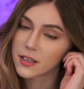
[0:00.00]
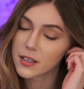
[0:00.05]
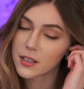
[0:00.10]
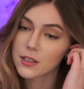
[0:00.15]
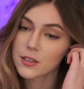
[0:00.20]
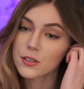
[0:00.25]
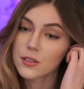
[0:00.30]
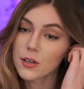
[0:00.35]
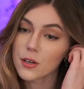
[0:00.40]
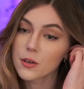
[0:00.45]

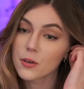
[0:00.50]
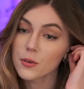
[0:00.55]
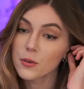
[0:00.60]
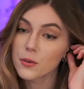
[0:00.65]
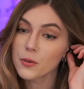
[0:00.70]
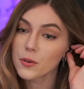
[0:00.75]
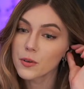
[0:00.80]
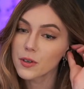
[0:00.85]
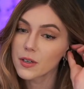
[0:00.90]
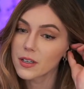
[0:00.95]
So,
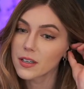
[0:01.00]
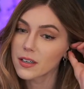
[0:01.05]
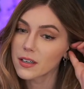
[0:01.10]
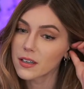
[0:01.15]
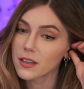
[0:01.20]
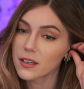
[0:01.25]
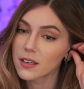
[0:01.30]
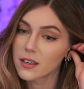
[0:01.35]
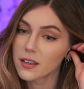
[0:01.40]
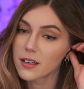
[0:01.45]

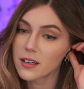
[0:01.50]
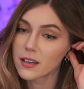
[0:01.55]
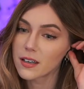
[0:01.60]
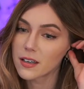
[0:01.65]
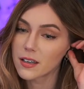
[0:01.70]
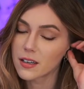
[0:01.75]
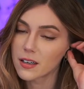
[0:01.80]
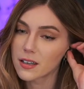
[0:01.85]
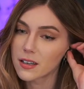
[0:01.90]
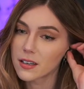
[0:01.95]

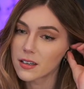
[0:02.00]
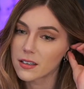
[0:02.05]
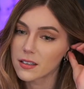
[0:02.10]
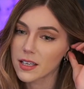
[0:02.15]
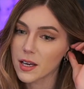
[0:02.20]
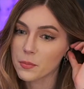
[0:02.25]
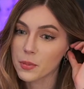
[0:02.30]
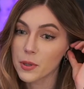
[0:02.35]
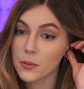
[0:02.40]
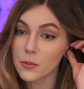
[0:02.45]
yeah,
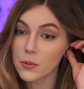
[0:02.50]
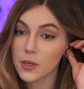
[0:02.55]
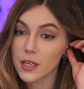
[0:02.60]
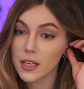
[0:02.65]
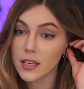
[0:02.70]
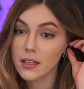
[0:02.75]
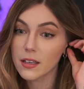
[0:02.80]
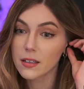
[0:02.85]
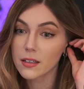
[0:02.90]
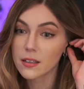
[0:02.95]
people eat.